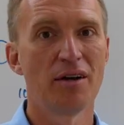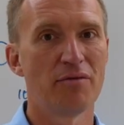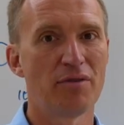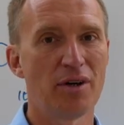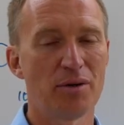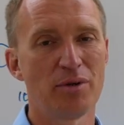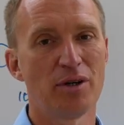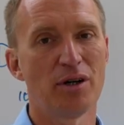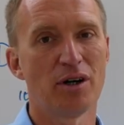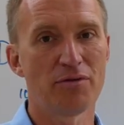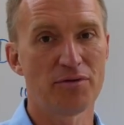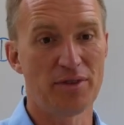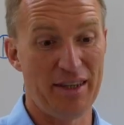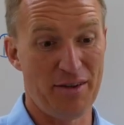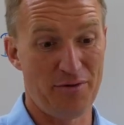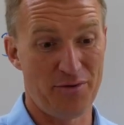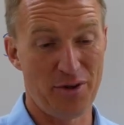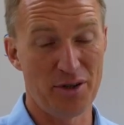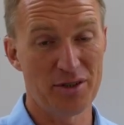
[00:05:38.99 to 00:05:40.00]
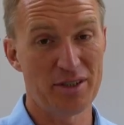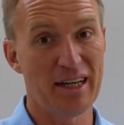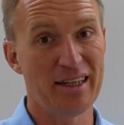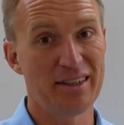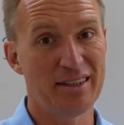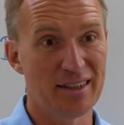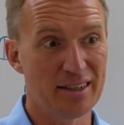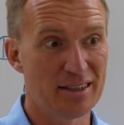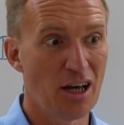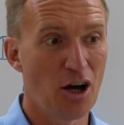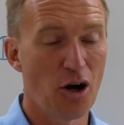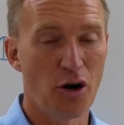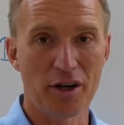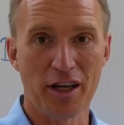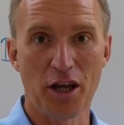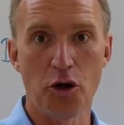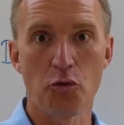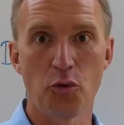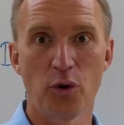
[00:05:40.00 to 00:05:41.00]
very often the first idea is,
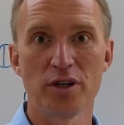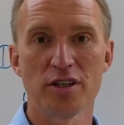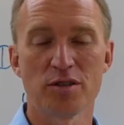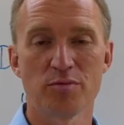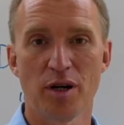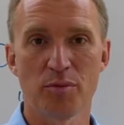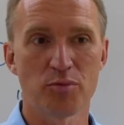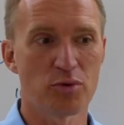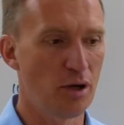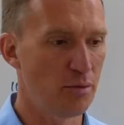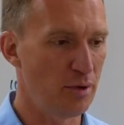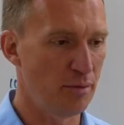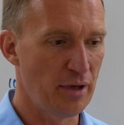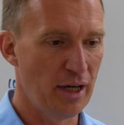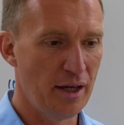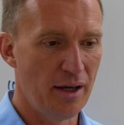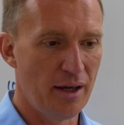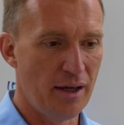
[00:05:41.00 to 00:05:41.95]
okay, what is my problem?